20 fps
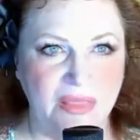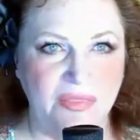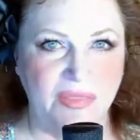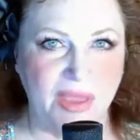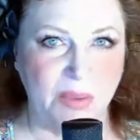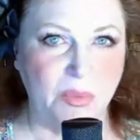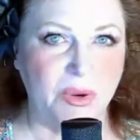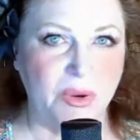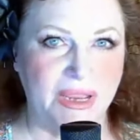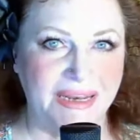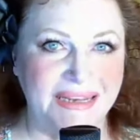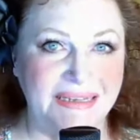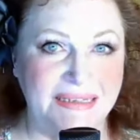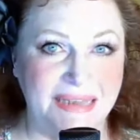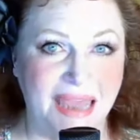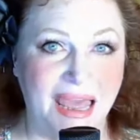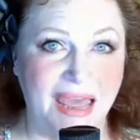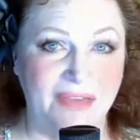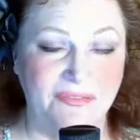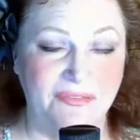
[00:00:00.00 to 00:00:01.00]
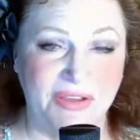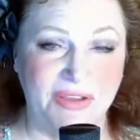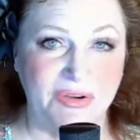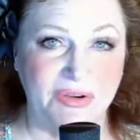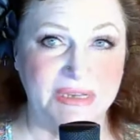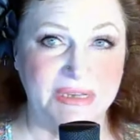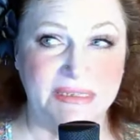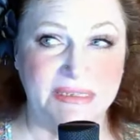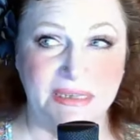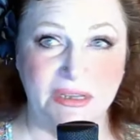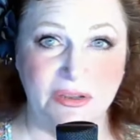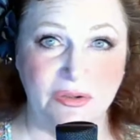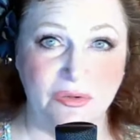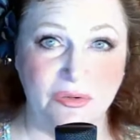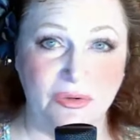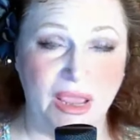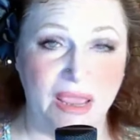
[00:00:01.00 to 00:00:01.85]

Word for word: they were going to die very soon.